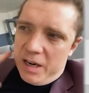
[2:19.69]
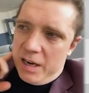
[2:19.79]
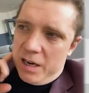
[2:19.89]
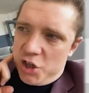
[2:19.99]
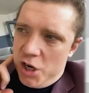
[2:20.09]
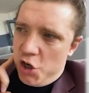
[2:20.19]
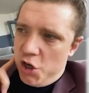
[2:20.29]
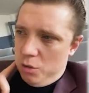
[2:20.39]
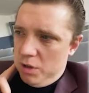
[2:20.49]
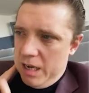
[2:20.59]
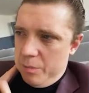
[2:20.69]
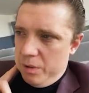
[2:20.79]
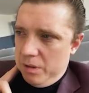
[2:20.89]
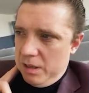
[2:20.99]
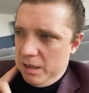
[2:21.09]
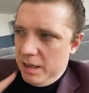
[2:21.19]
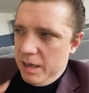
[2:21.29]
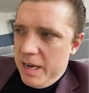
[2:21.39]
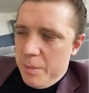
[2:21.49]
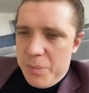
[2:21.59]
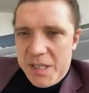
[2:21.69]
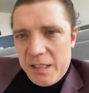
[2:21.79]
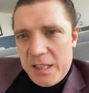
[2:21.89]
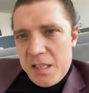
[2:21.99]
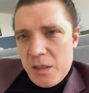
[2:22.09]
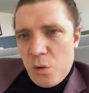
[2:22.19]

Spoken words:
about a female from Ukraine.